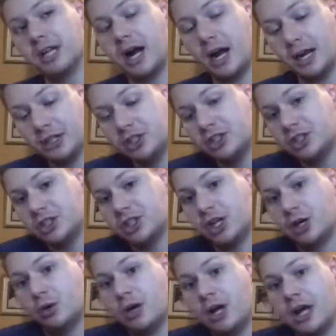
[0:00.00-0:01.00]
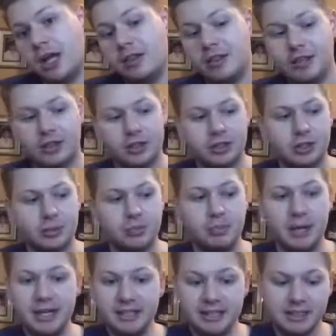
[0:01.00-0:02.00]
I just know that there's a
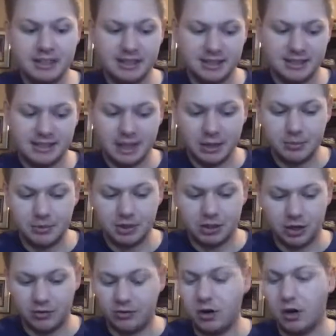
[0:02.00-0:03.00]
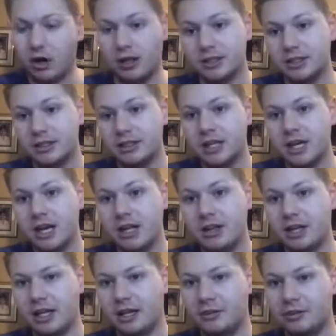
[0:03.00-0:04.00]
pieces and segments of content
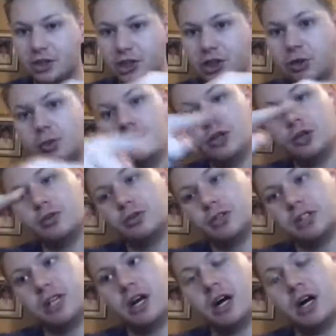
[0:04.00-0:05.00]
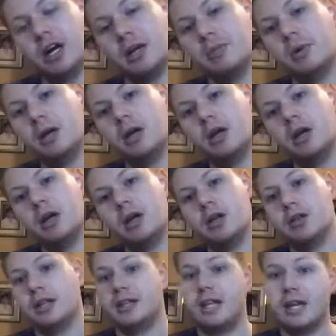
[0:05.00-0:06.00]
that have shown over time
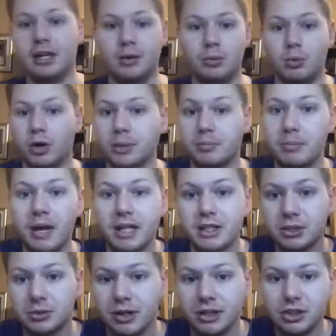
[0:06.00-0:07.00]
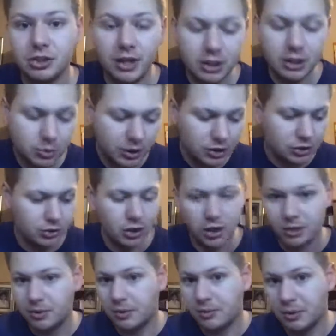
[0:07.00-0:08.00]
that they work best, right? So that's why I do
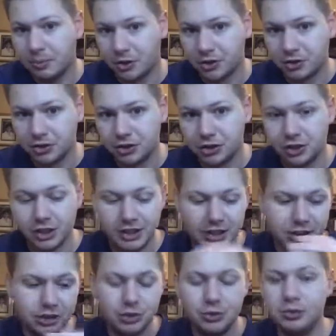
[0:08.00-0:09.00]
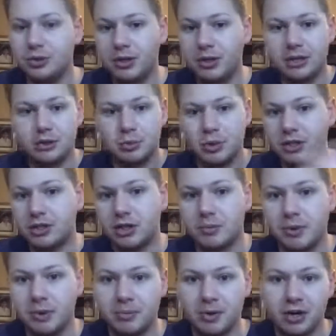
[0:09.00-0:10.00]
talk about my personal journey. That's why I talk
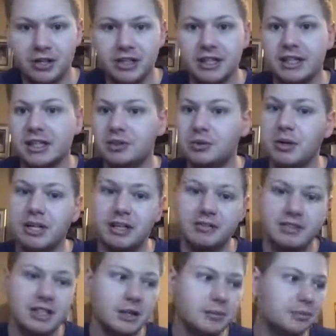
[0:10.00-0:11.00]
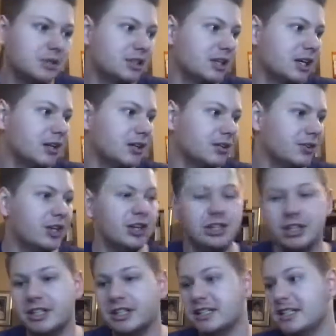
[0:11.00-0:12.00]
about marketing. That's why I give tips and
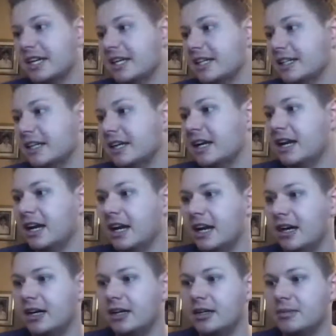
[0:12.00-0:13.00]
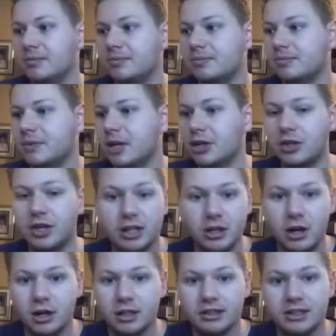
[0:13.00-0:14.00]
theories, and I create
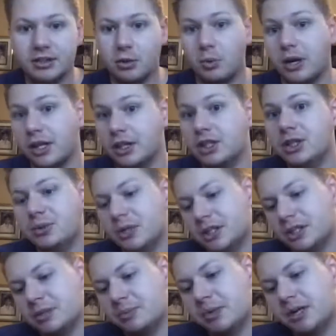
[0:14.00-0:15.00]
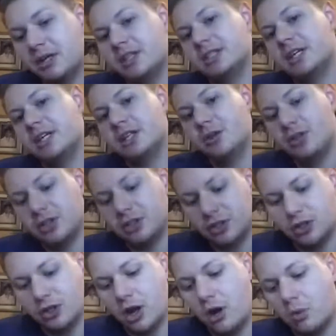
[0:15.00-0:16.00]
content the way I do. It is because I know there's
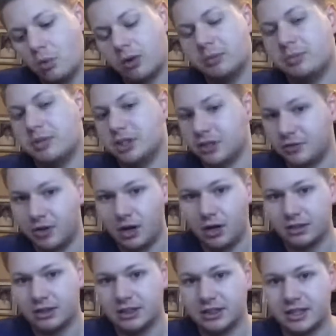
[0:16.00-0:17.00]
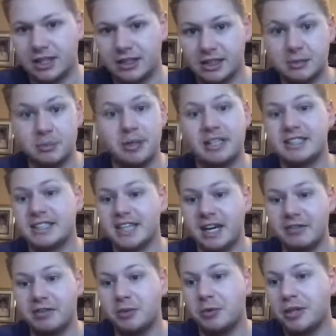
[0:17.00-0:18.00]
not one piece of content that speaks to
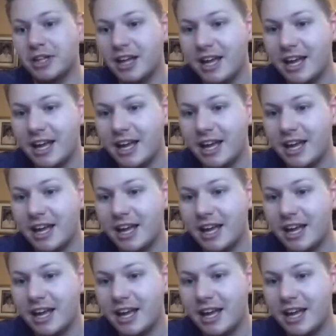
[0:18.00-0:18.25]
everyone.